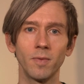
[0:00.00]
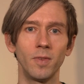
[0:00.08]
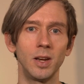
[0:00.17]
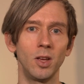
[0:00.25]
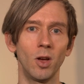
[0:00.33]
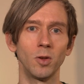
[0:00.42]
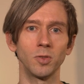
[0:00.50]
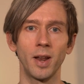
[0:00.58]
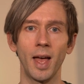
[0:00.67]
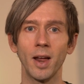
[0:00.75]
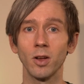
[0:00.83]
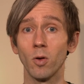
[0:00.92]
some videos on
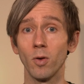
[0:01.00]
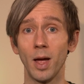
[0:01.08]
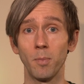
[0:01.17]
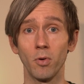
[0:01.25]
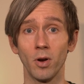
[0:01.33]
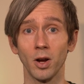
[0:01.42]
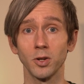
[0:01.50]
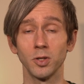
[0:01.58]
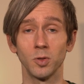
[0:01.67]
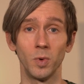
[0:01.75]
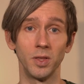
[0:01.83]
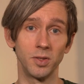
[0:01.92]
how to create
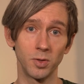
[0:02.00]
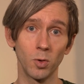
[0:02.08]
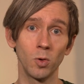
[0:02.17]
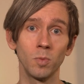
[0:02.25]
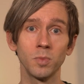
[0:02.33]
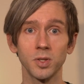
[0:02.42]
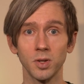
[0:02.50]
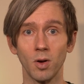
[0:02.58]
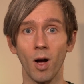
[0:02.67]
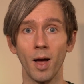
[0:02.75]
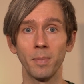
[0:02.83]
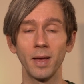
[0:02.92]
productions with Zoom,
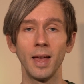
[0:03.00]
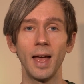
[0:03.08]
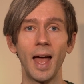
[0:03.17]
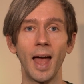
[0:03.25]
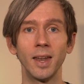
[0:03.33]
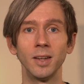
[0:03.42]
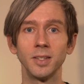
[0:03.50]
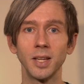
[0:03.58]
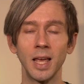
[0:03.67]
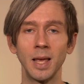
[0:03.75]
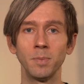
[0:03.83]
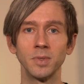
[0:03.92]
Skype, and
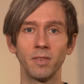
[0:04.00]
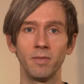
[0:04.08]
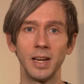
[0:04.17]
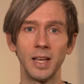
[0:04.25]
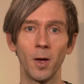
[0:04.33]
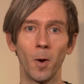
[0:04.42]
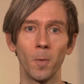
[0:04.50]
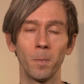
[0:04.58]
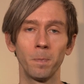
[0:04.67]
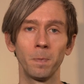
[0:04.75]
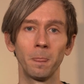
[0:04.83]
Teams video.